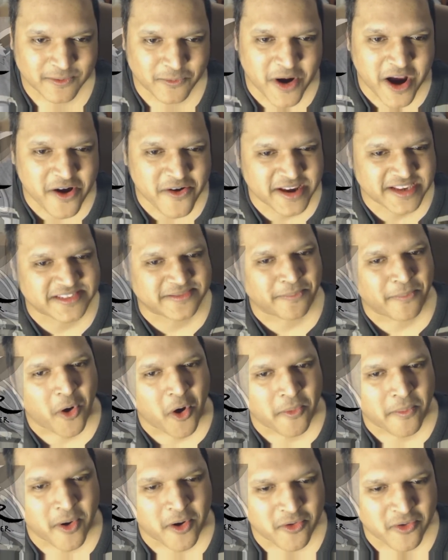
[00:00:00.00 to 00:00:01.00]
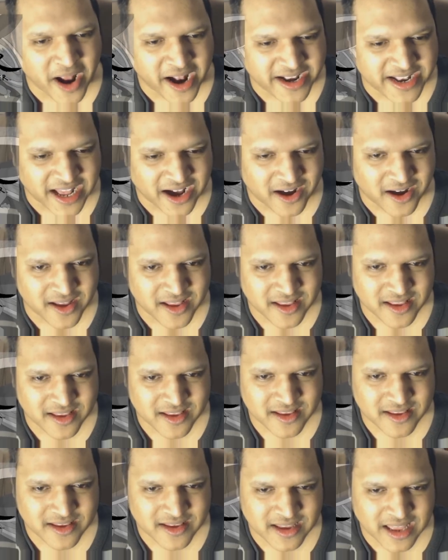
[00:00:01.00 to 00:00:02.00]
Where is Momo right now?
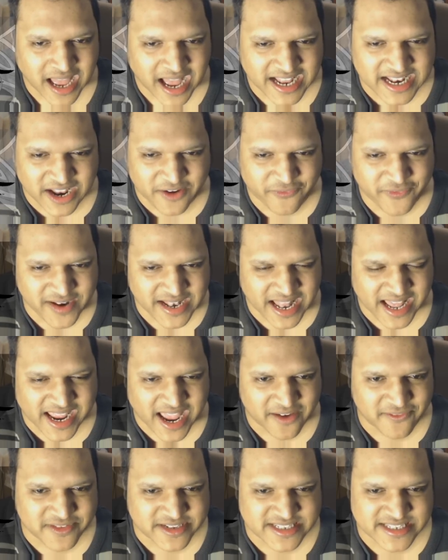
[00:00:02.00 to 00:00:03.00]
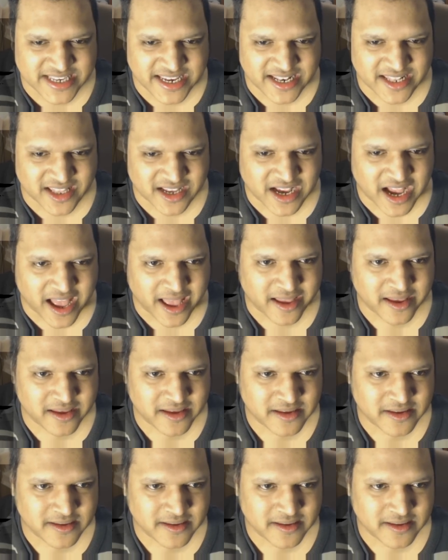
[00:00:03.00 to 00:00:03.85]
I feel like I haven't seen the guy.